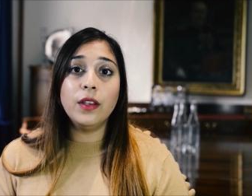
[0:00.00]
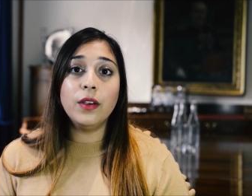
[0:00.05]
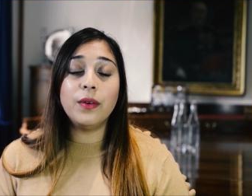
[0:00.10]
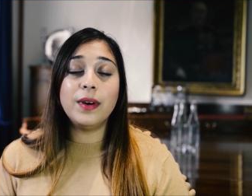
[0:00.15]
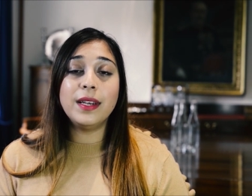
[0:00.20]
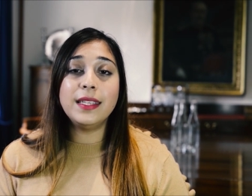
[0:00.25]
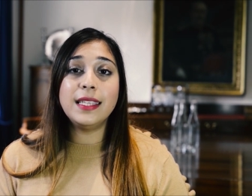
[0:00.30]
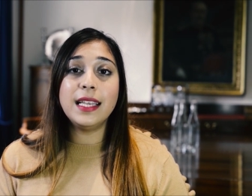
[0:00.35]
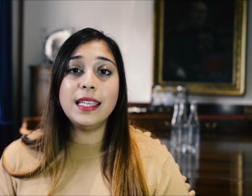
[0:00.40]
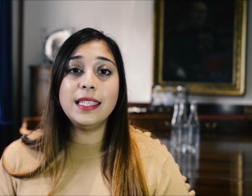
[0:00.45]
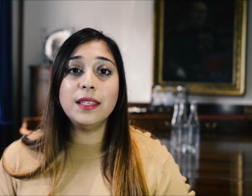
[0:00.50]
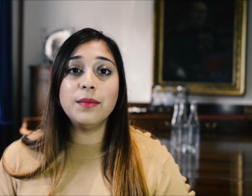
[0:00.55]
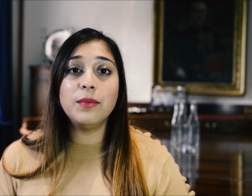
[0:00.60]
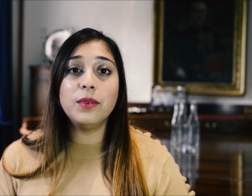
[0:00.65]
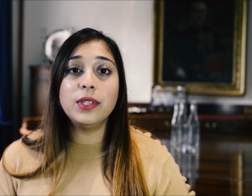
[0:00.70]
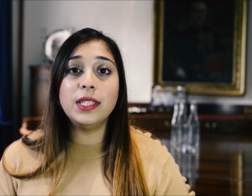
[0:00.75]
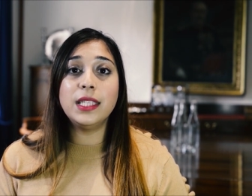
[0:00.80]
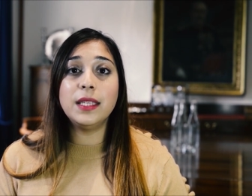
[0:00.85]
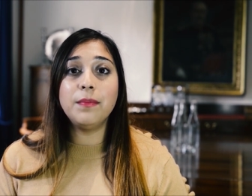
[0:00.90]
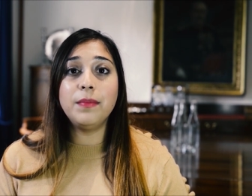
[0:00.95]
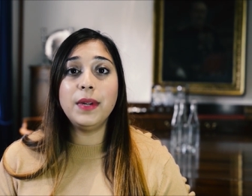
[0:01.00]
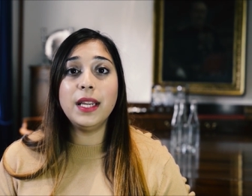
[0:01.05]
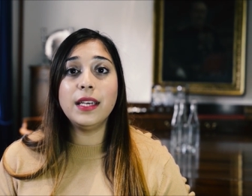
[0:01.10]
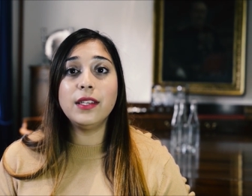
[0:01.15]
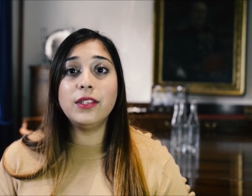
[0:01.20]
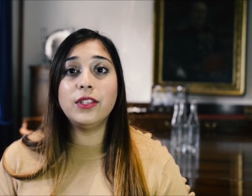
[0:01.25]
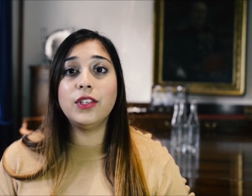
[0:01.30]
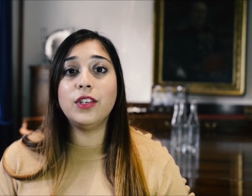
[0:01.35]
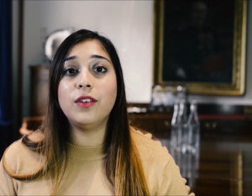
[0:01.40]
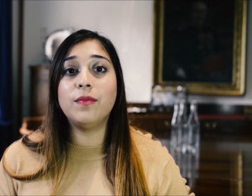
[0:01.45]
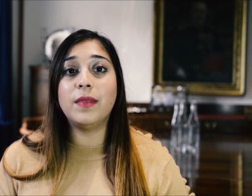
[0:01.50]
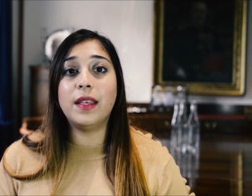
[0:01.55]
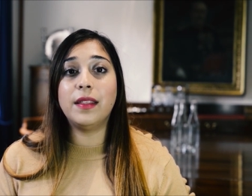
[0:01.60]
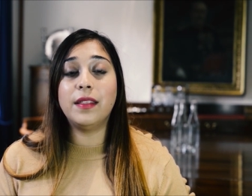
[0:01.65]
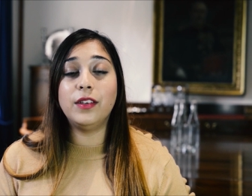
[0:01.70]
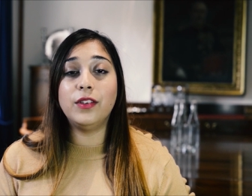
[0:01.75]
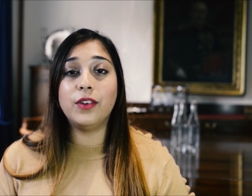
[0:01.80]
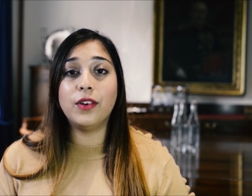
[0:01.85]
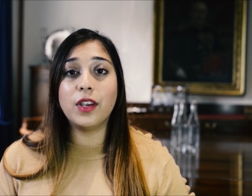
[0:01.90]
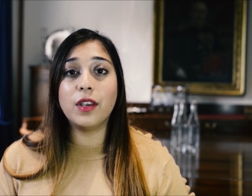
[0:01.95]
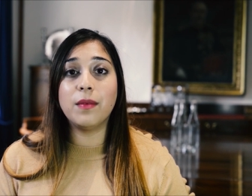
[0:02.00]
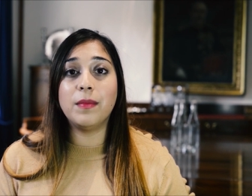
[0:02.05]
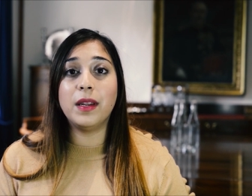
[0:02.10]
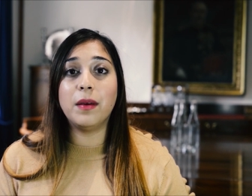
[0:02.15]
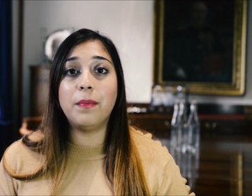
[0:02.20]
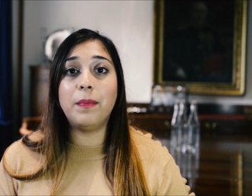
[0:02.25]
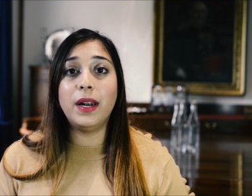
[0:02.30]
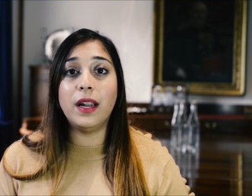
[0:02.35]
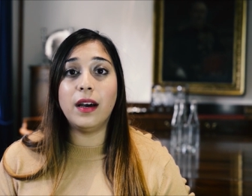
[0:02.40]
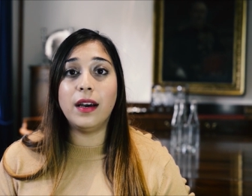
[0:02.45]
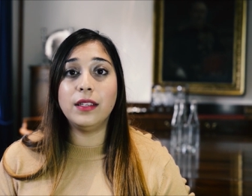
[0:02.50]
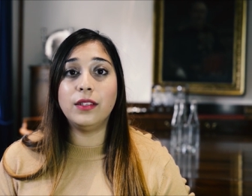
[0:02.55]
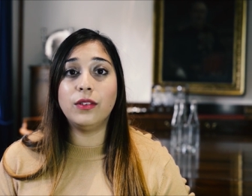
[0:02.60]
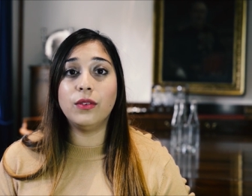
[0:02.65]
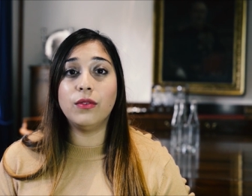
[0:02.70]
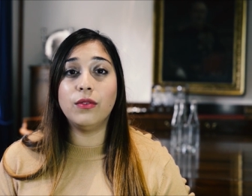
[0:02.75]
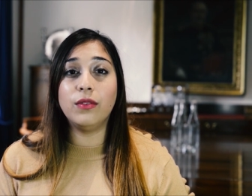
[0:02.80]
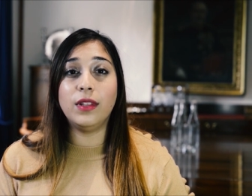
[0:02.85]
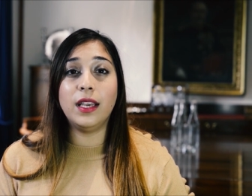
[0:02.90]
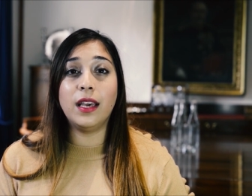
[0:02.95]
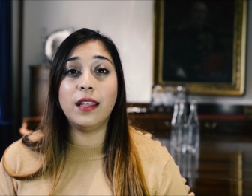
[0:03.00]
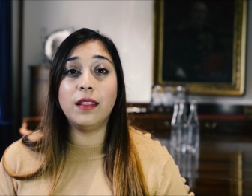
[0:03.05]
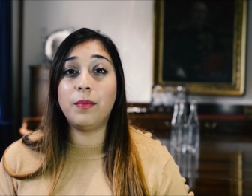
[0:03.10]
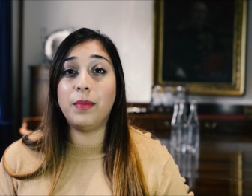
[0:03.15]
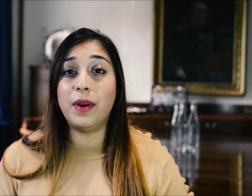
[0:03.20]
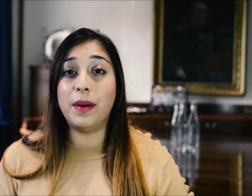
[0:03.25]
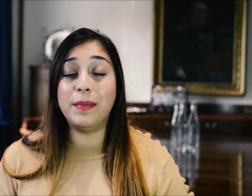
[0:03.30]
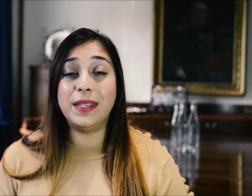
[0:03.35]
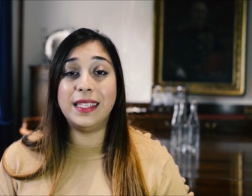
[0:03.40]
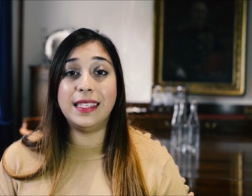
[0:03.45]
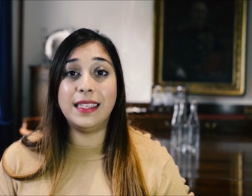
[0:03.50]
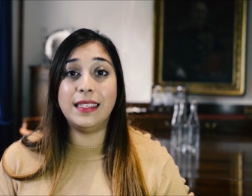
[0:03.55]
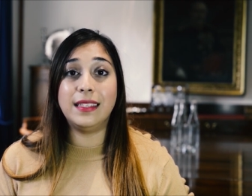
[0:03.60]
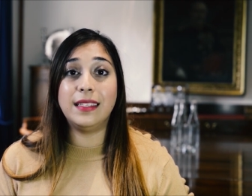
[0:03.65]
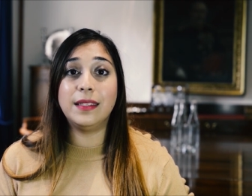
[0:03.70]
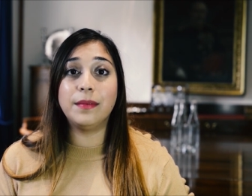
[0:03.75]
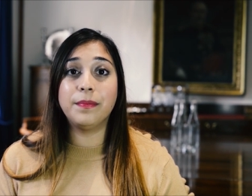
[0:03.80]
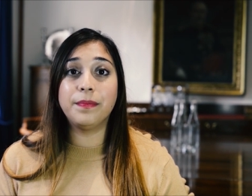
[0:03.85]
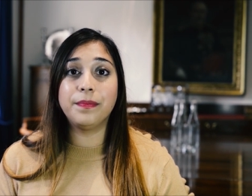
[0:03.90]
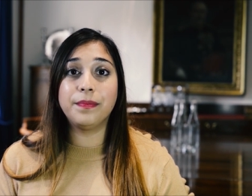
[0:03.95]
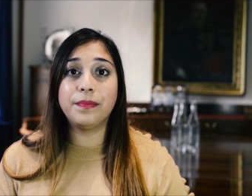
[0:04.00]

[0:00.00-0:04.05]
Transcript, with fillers: Your assessor will simply assume that the document applies to all the other premises.